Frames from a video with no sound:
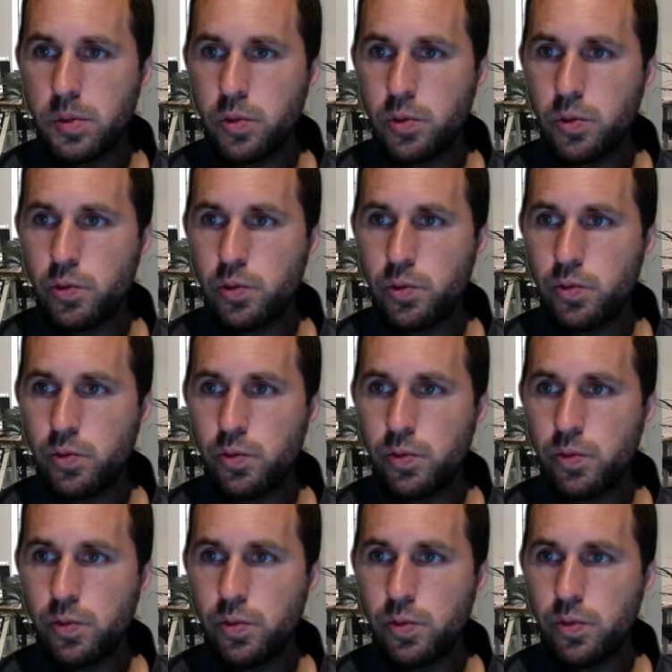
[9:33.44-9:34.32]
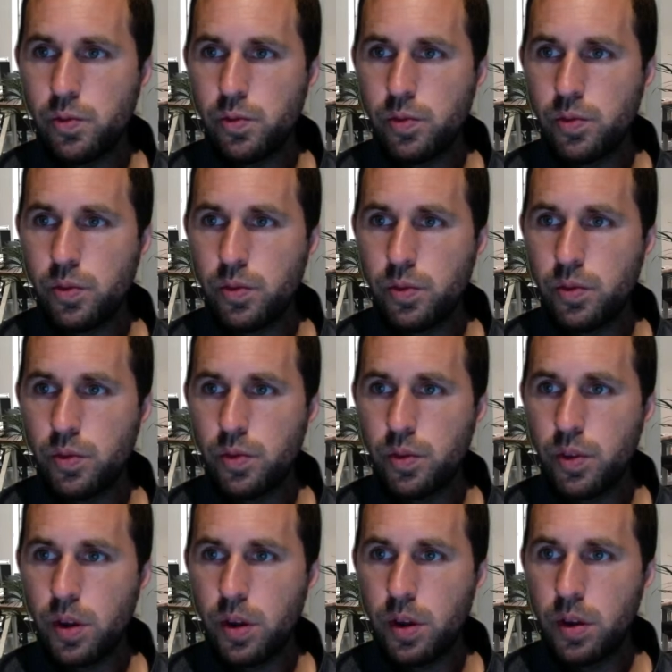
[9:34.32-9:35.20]

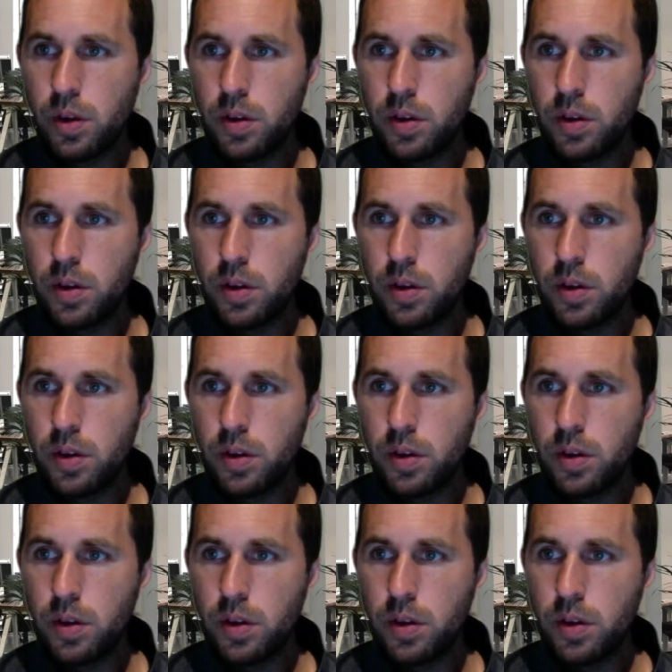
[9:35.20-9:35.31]
(no one is talking)